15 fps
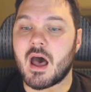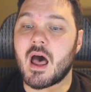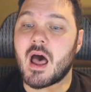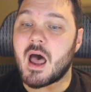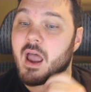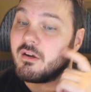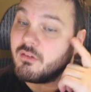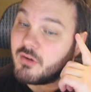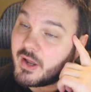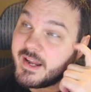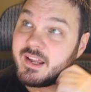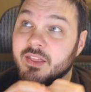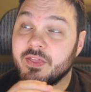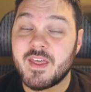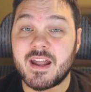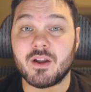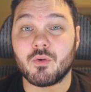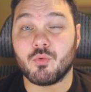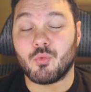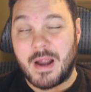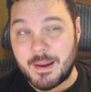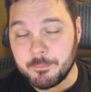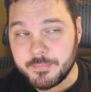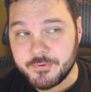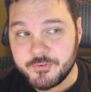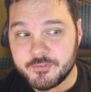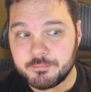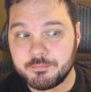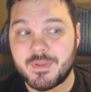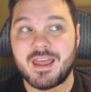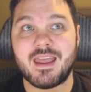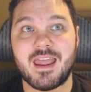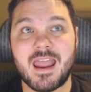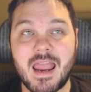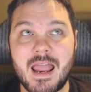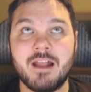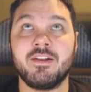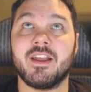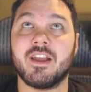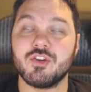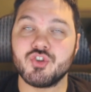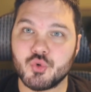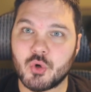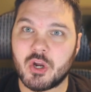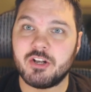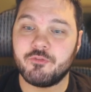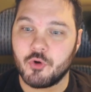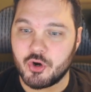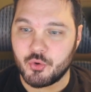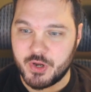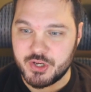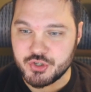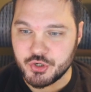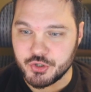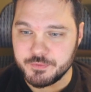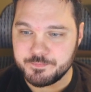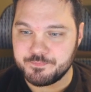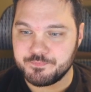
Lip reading: I like that it ramps, and it can trade for a creature.